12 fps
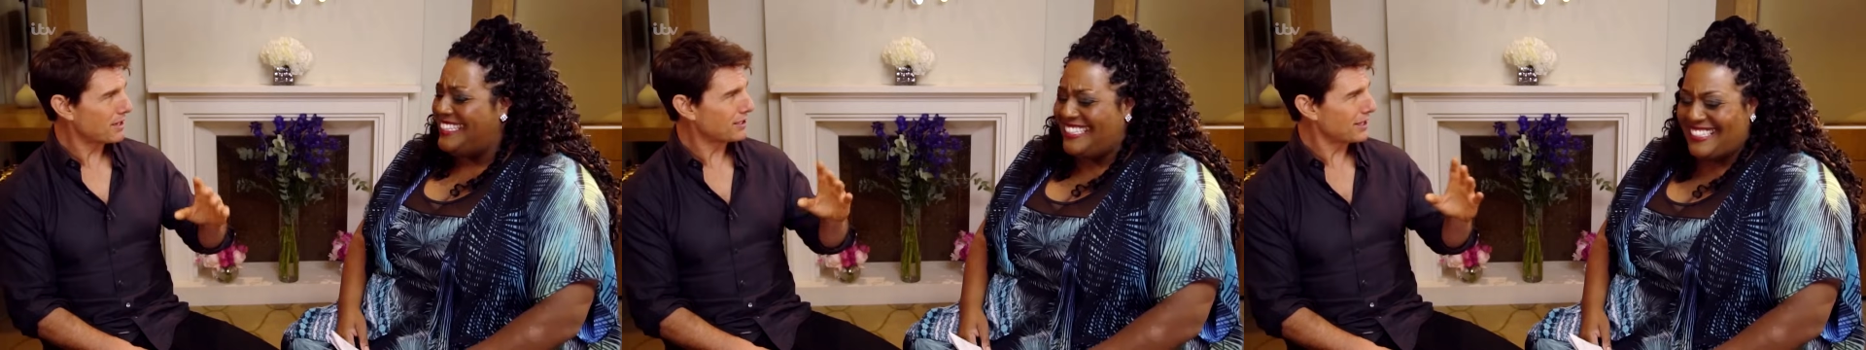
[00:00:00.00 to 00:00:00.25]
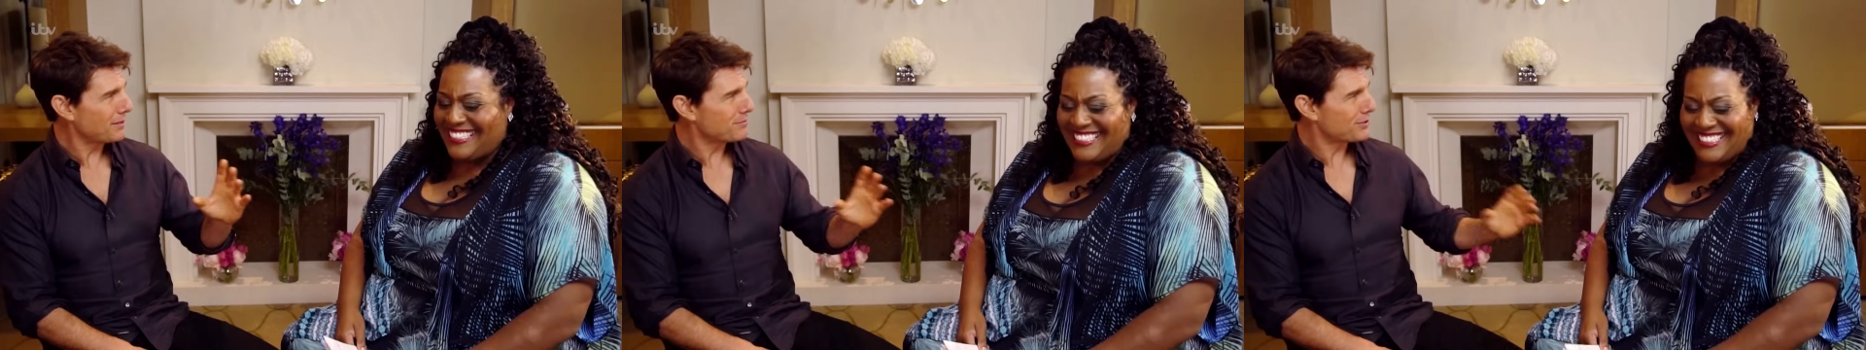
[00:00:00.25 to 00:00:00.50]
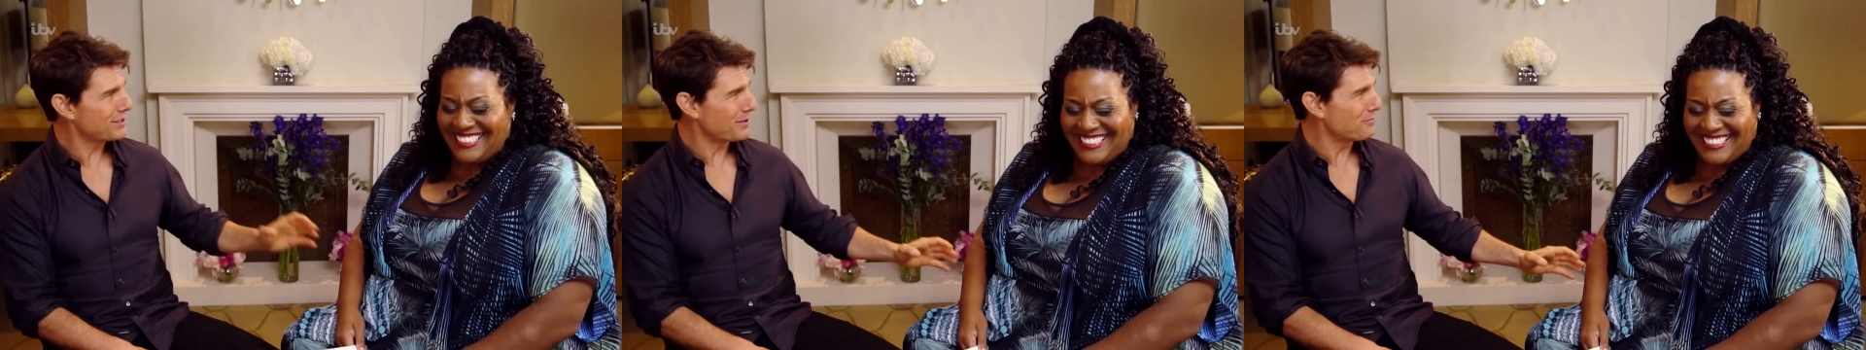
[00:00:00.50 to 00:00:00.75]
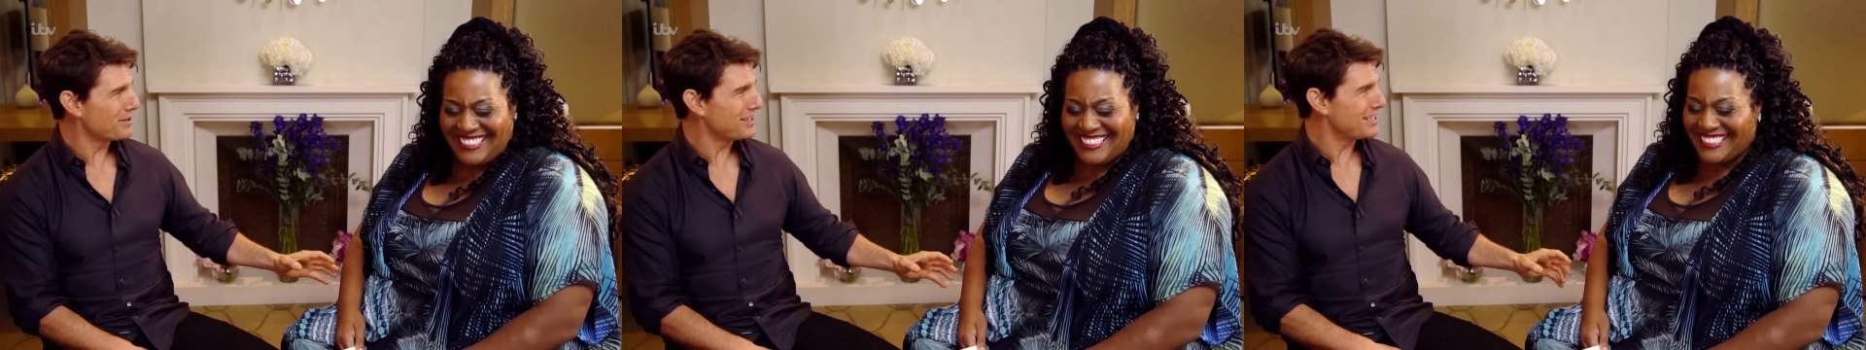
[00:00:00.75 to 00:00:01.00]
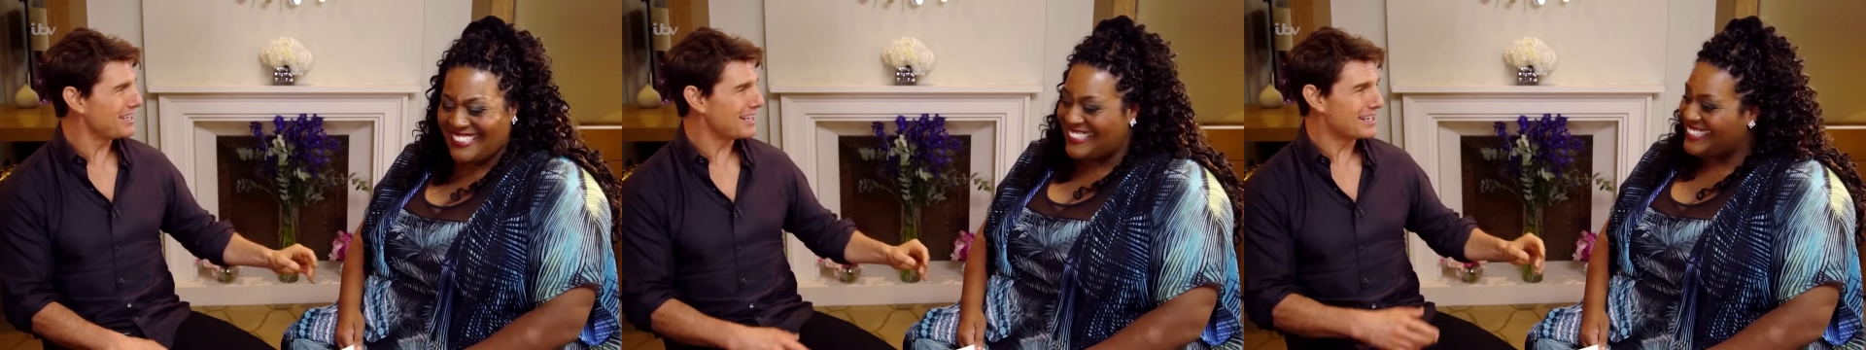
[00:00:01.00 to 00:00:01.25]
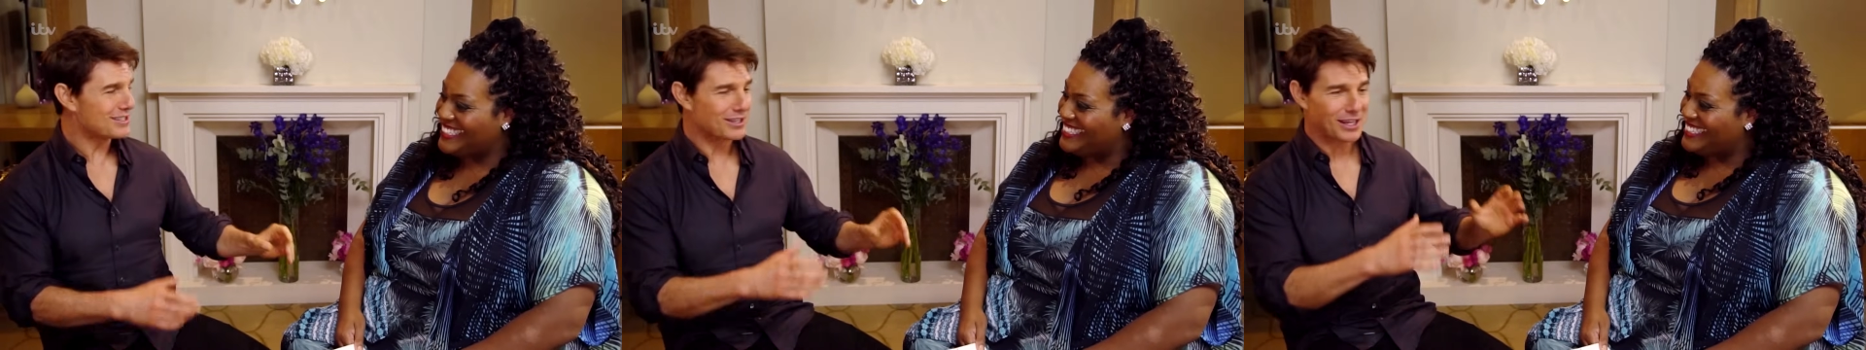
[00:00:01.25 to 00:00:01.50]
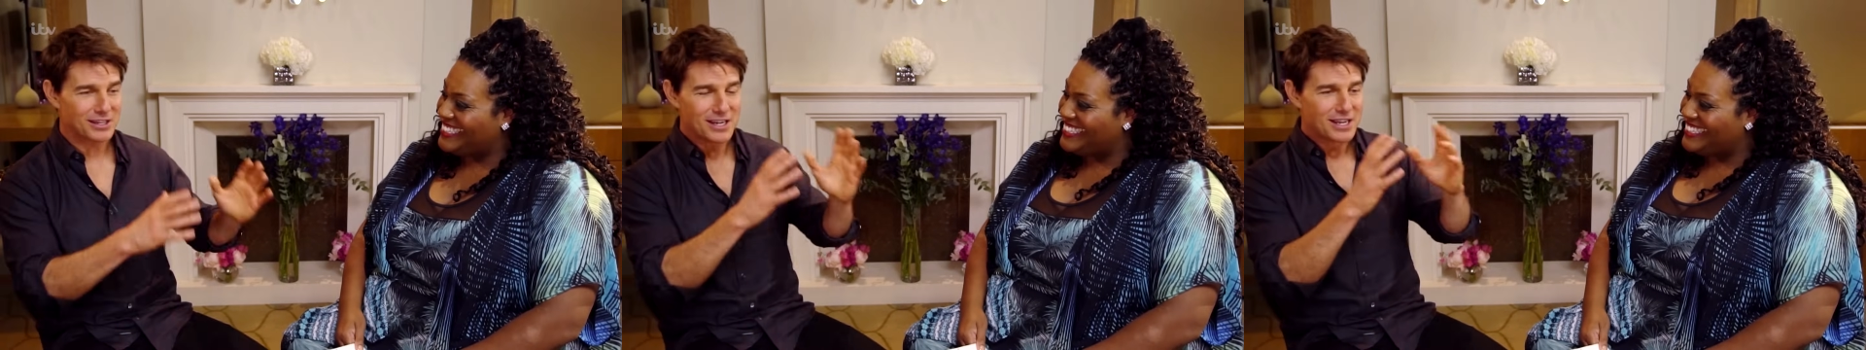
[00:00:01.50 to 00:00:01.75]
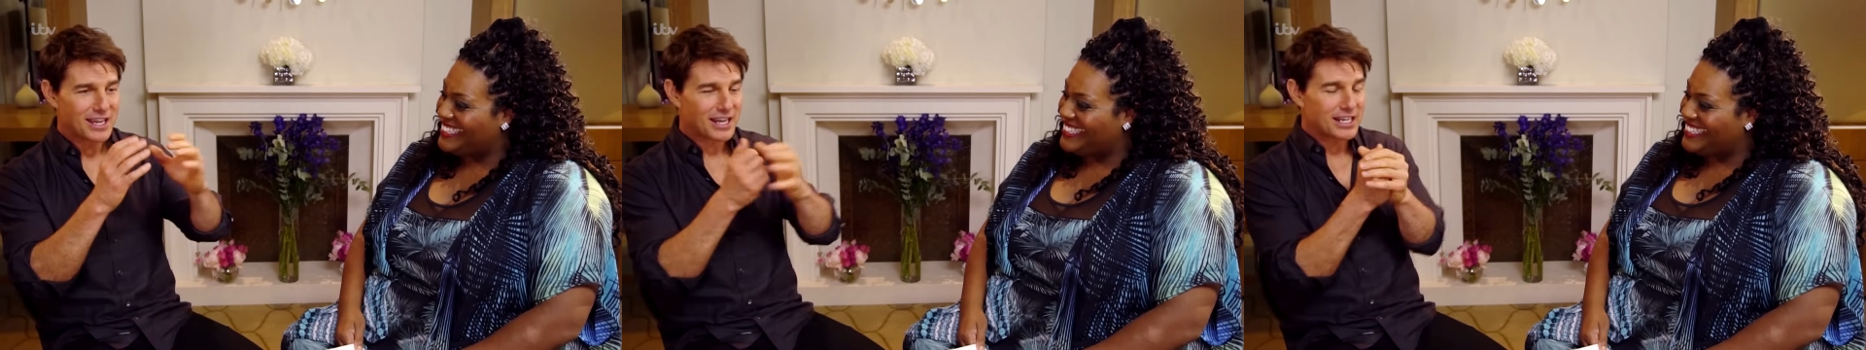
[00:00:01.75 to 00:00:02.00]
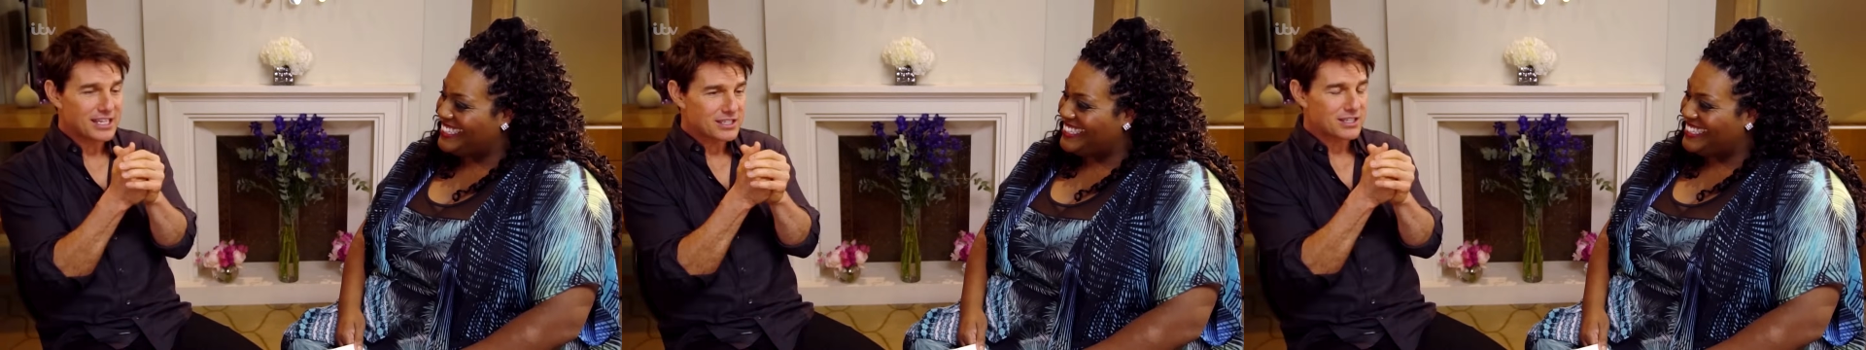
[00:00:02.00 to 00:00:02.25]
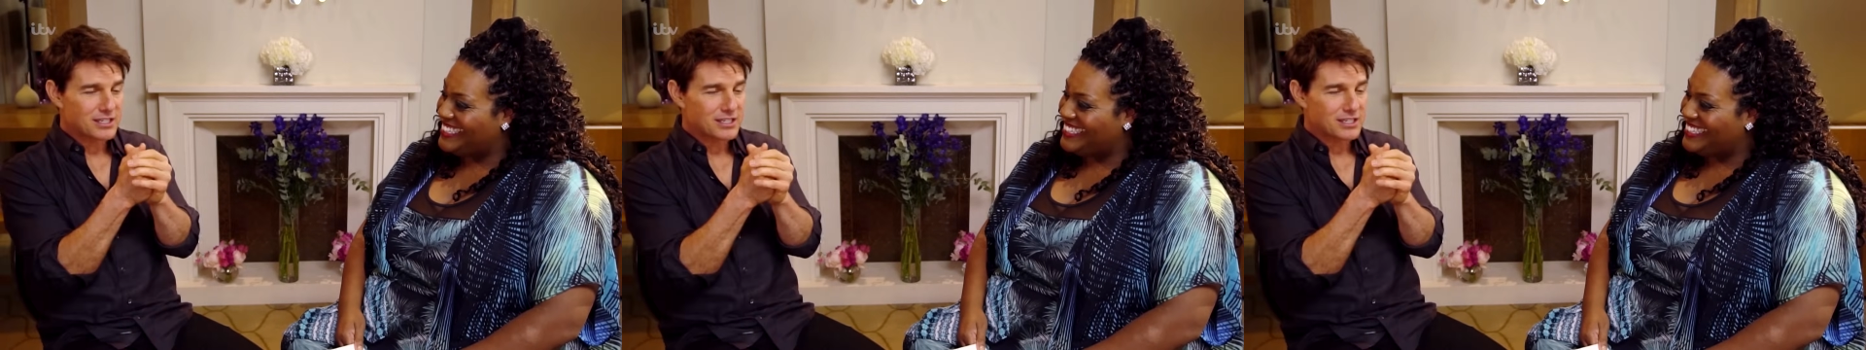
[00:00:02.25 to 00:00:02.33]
Speaker 1: I climb trees on windy days, like, and I get to the